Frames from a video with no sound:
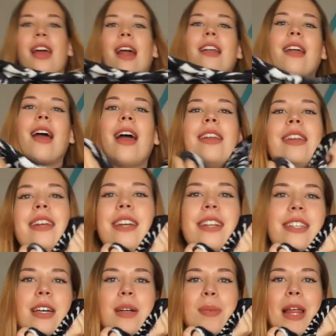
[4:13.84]
and I
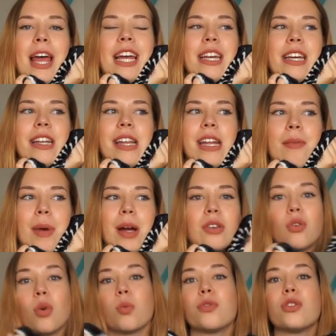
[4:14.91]
need a blanket in my
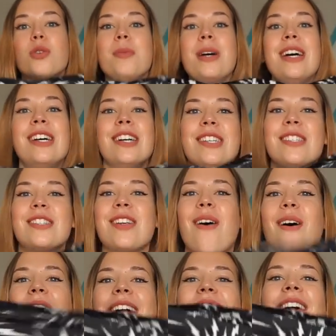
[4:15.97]
dorm room,
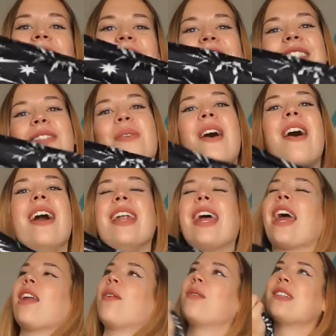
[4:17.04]
so I got this one,
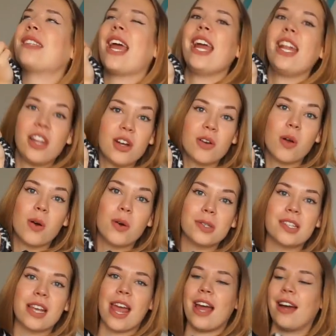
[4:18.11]
and it was
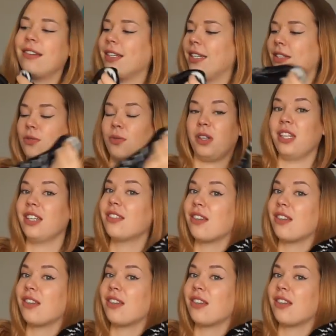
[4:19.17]
€8, and it's really